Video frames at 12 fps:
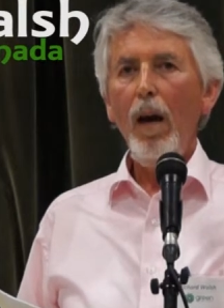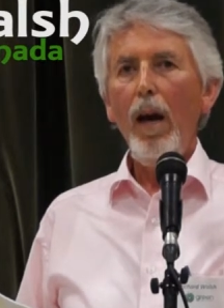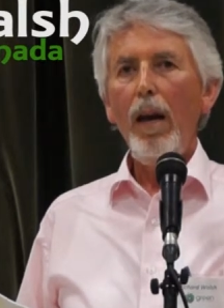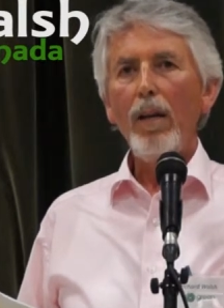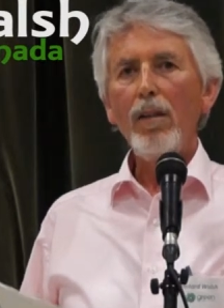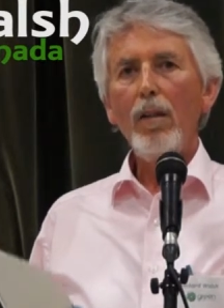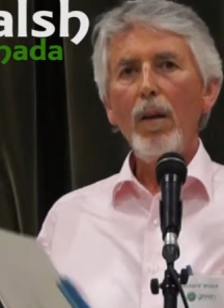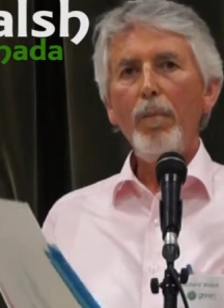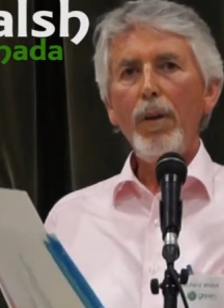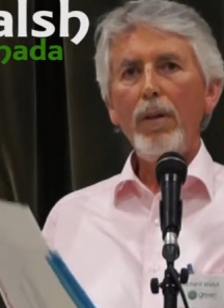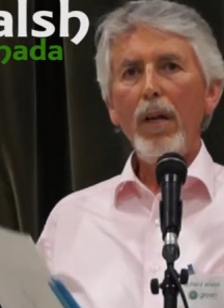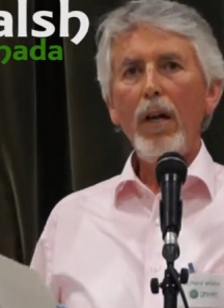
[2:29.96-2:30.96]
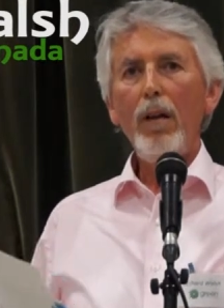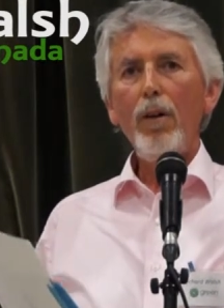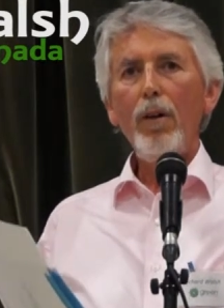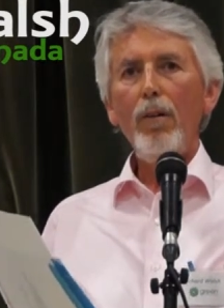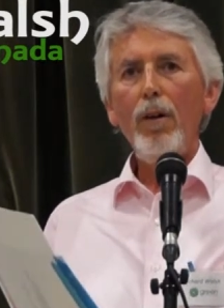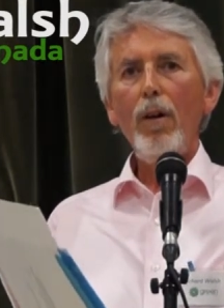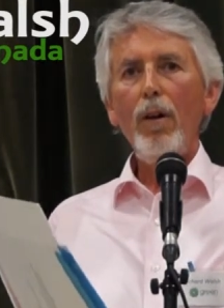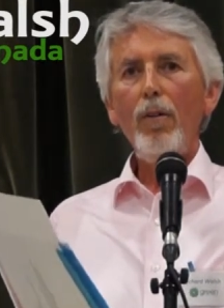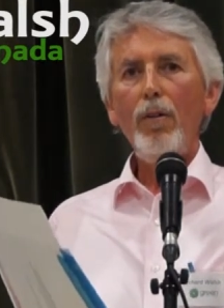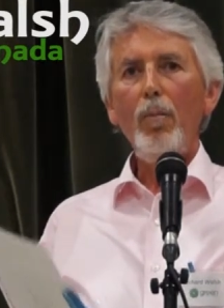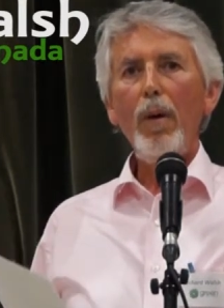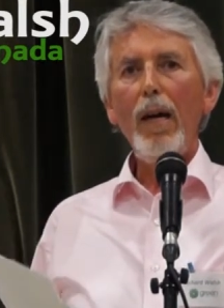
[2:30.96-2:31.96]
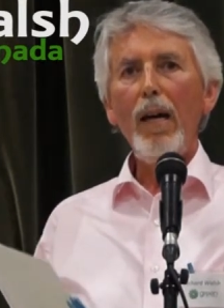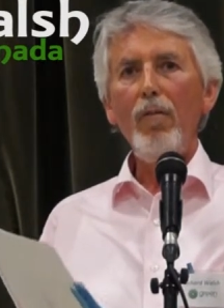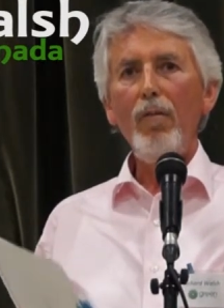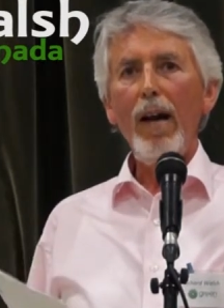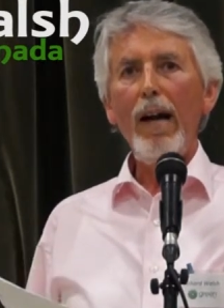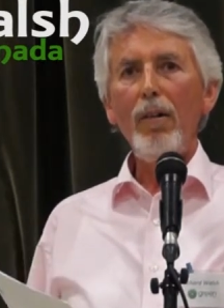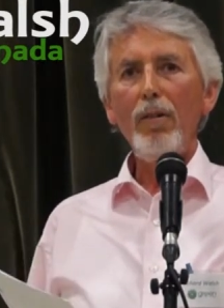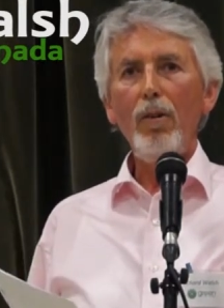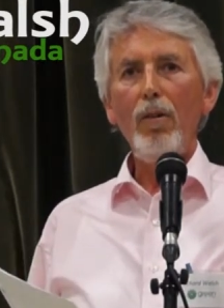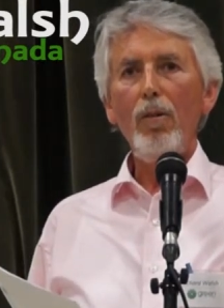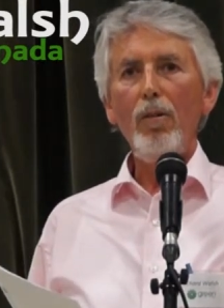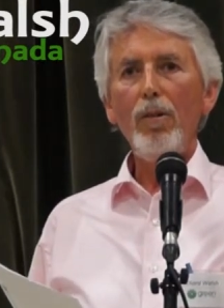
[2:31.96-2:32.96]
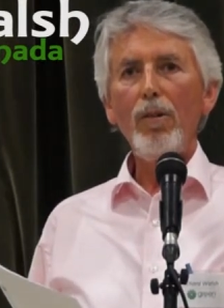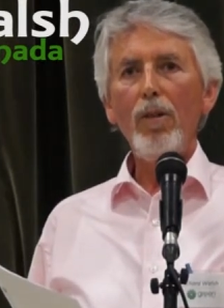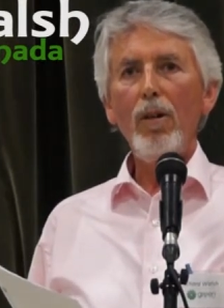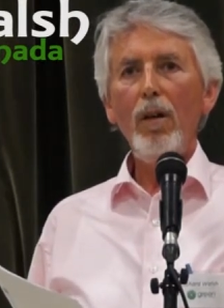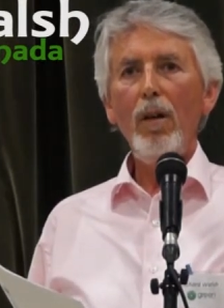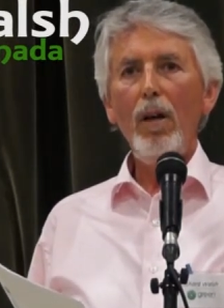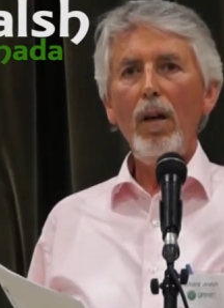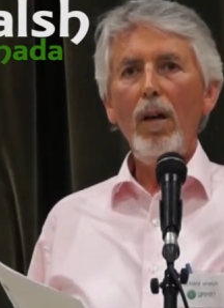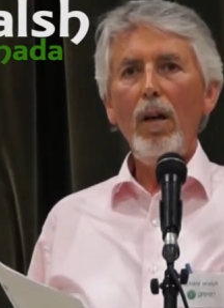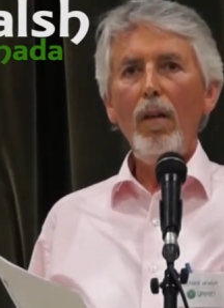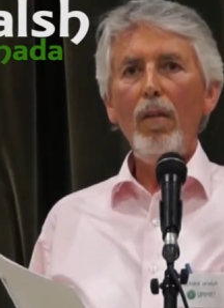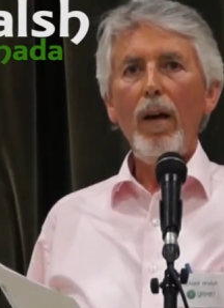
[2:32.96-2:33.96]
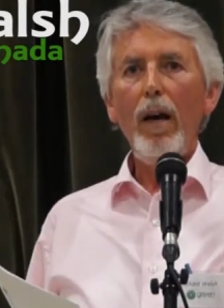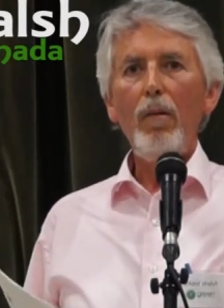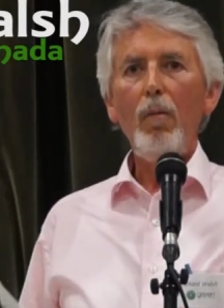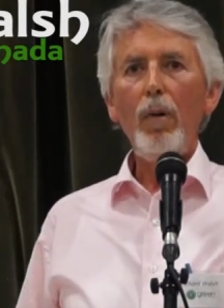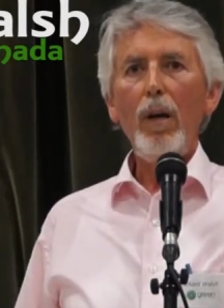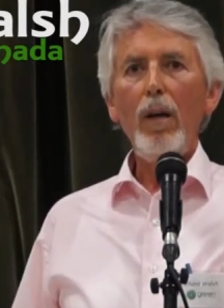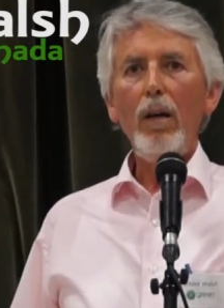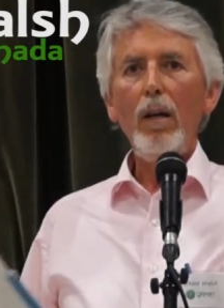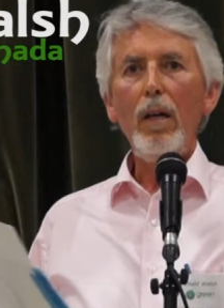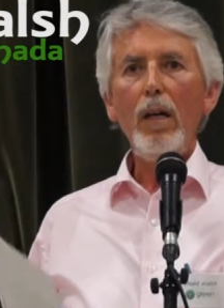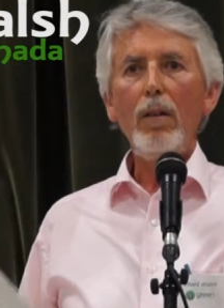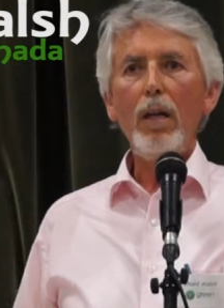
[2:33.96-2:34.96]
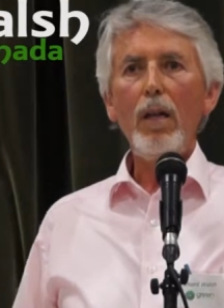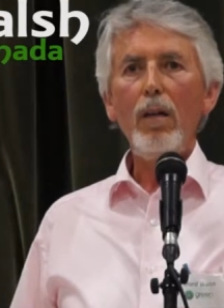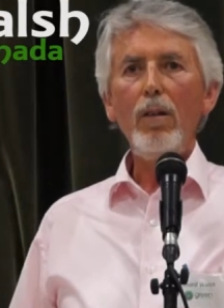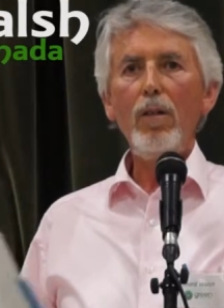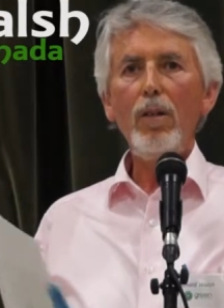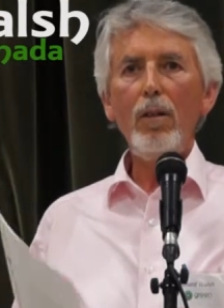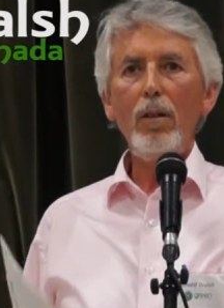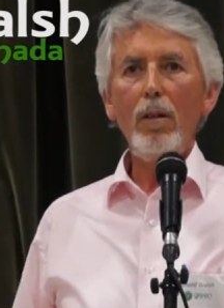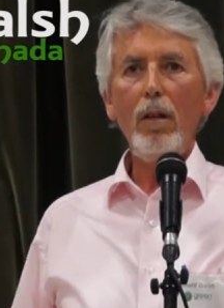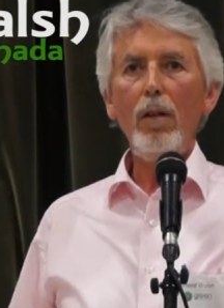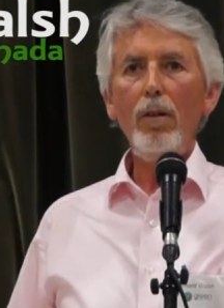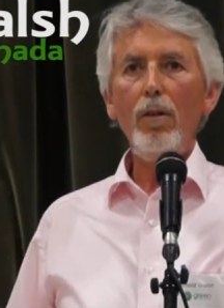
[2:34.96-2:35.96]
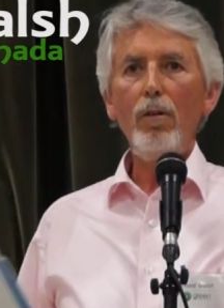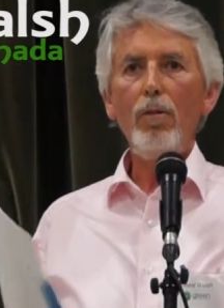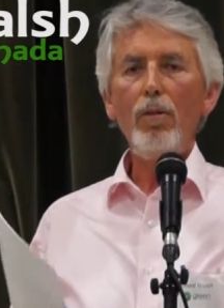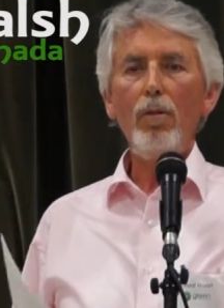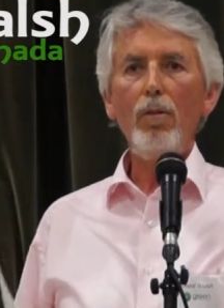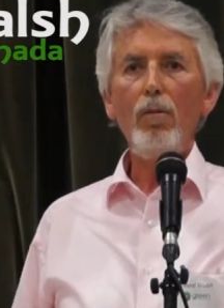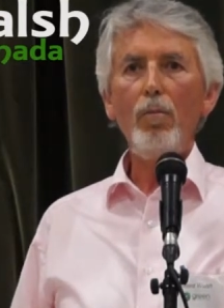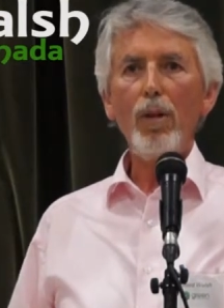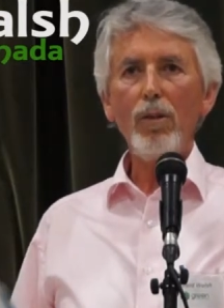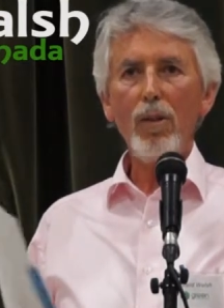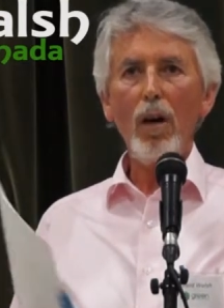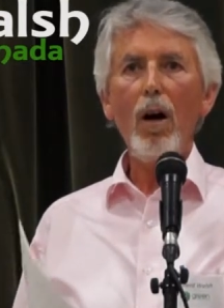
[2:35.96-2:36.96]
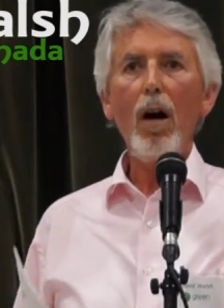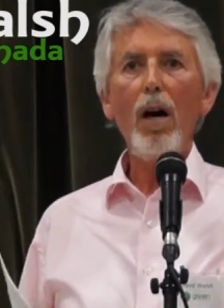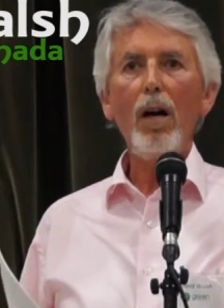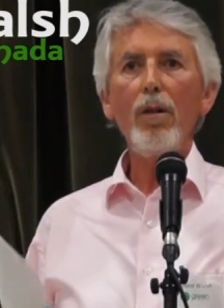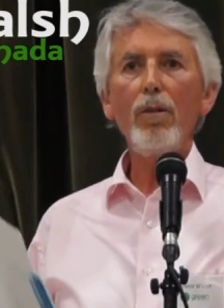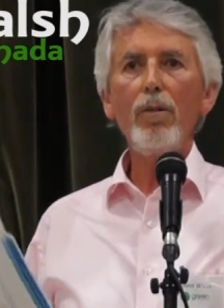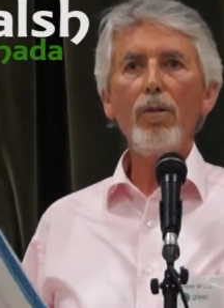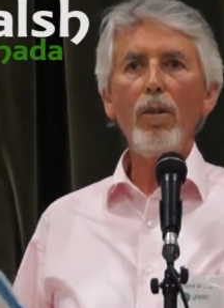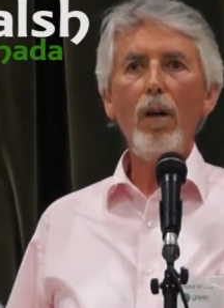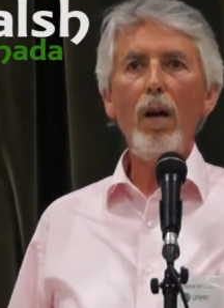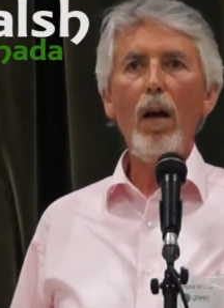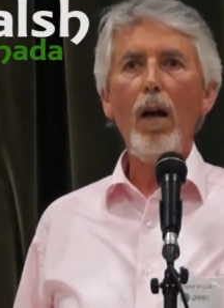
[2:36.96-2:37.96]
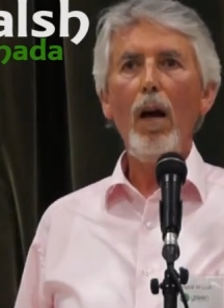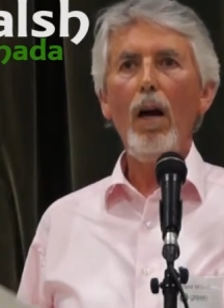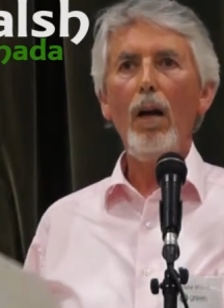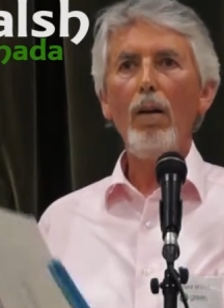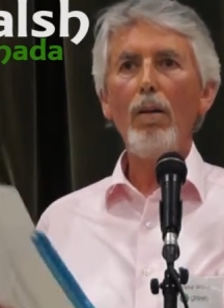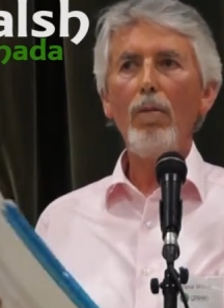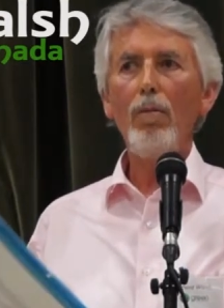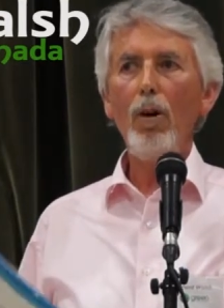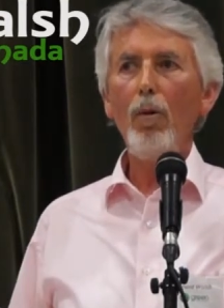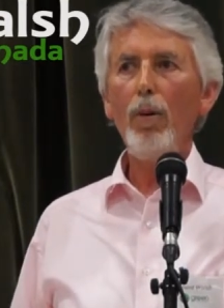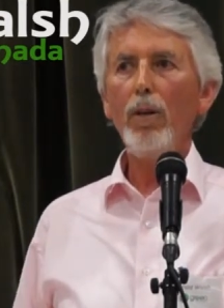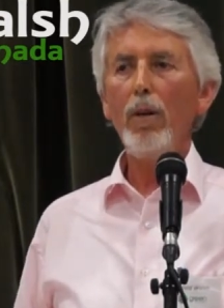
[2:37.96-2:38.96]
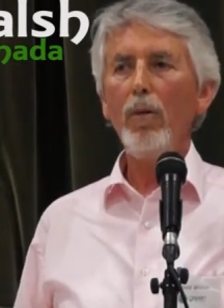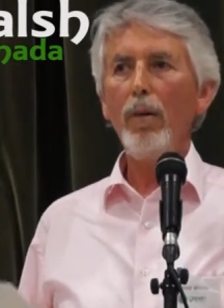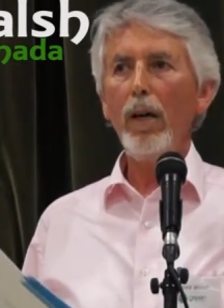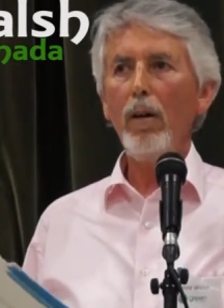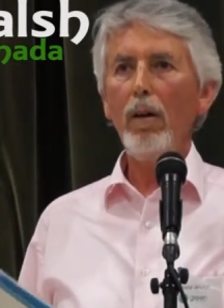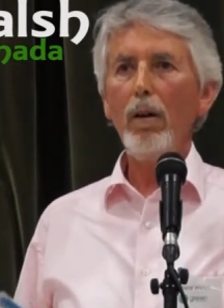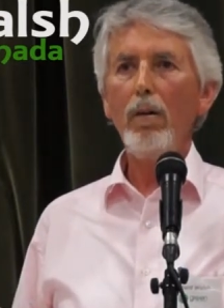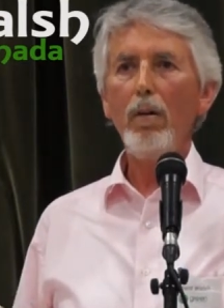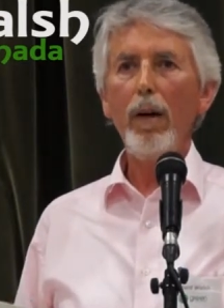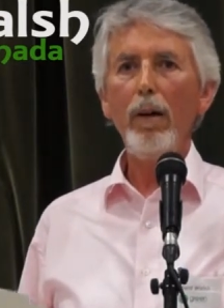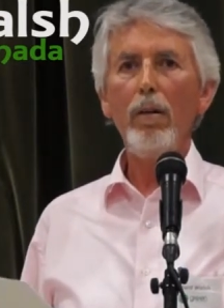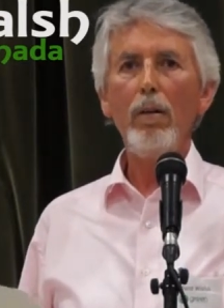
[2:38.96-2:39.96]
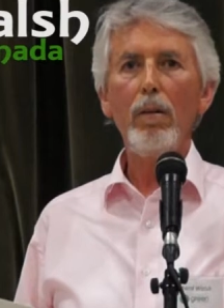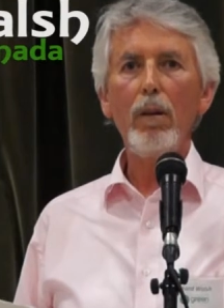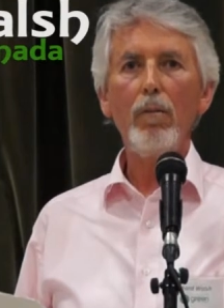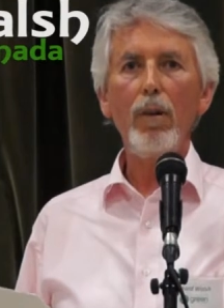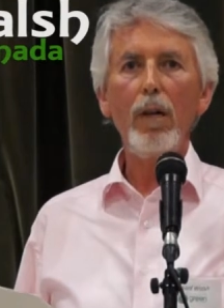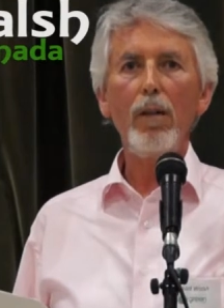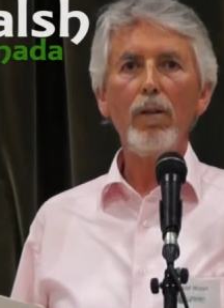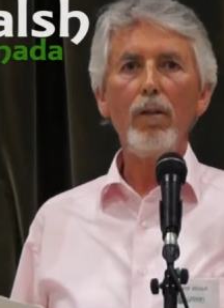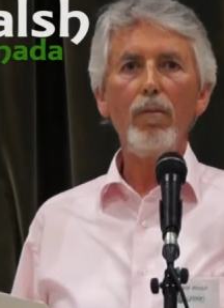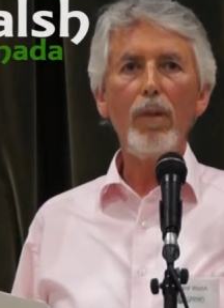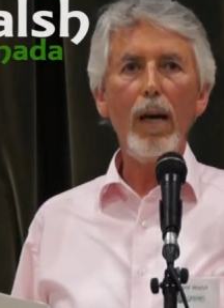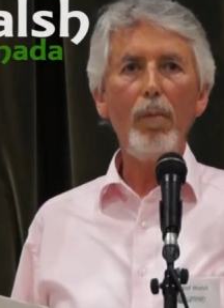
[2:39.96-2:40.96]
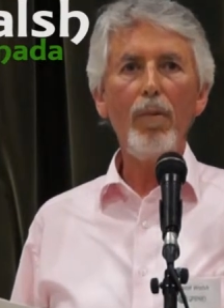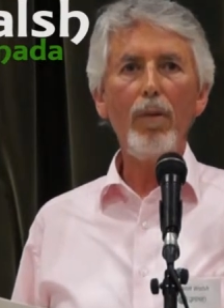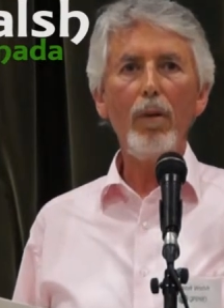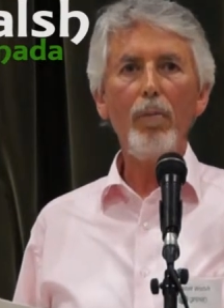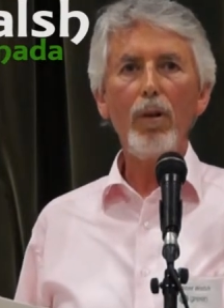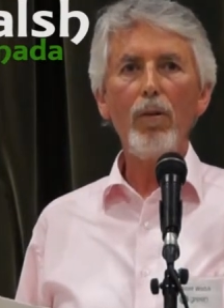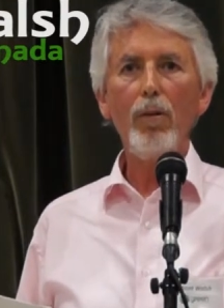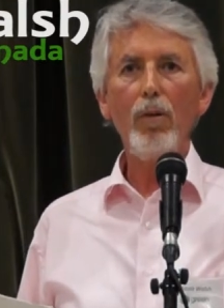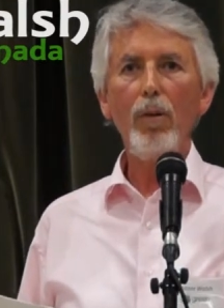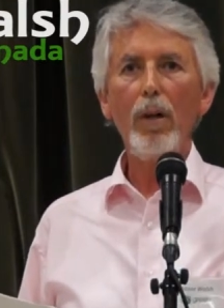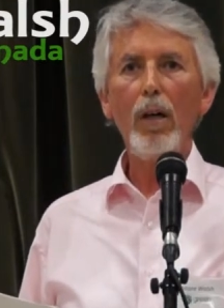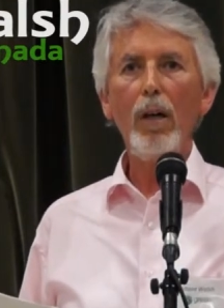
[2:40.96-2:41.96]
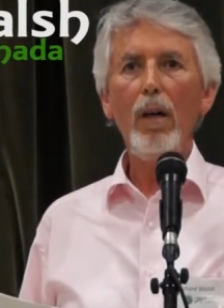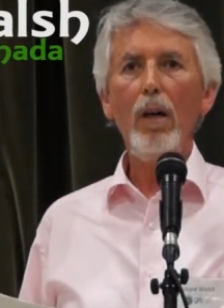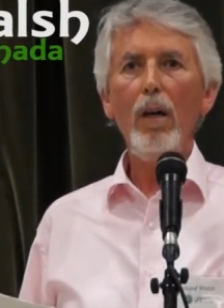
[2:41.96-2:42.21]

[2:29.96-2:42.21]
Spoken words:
And it's the particular humane values that we need to continue to massage and grow into greater and greater degrees of depth and maturity,